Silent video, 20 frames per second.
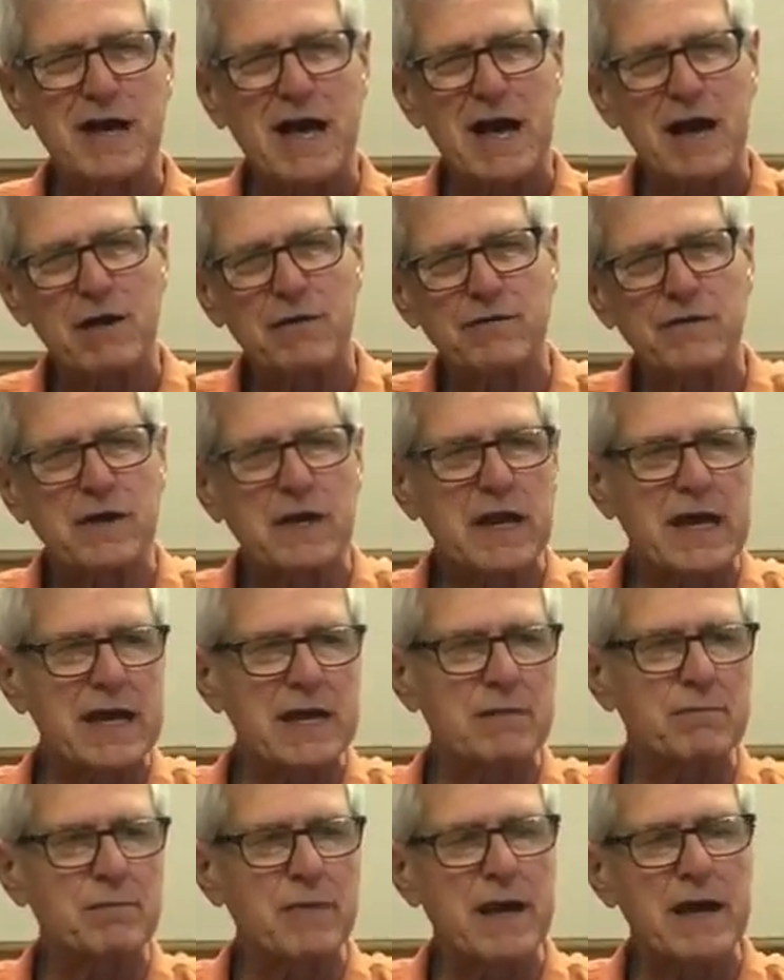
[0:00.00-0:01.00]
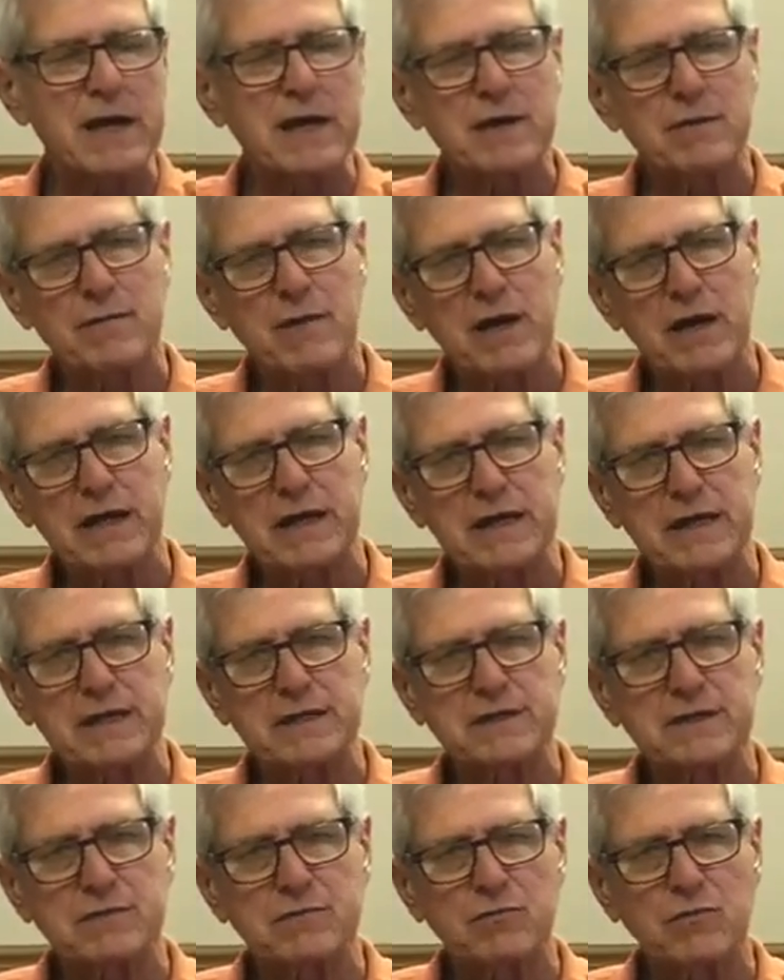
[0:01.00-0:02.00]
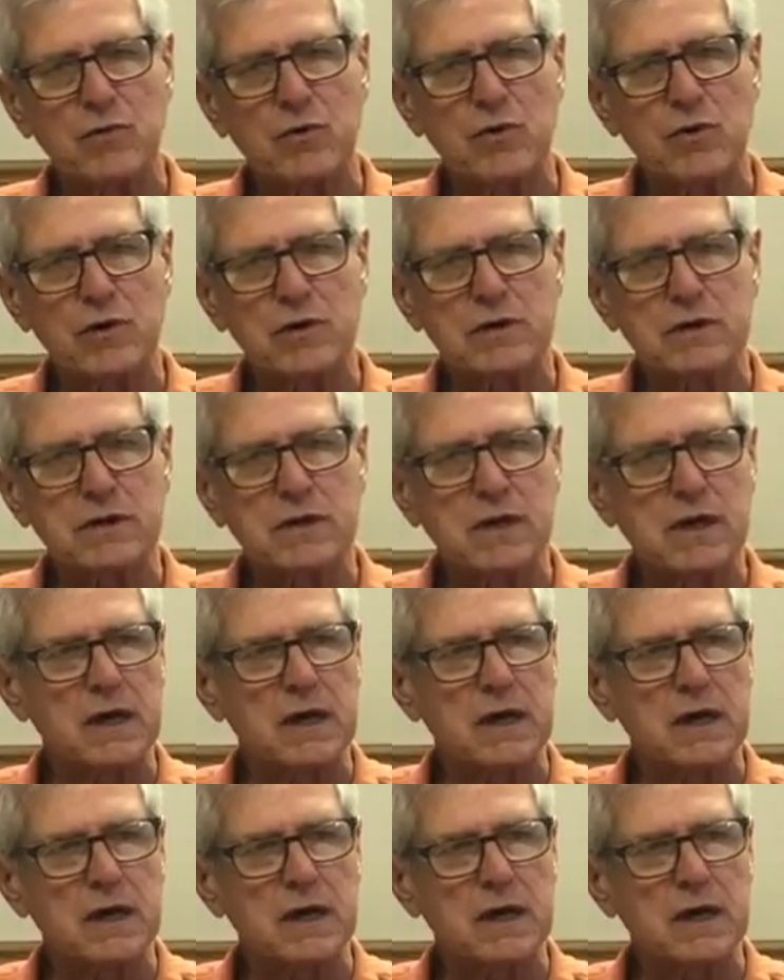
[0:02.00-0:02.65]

hound the land bank about getting some more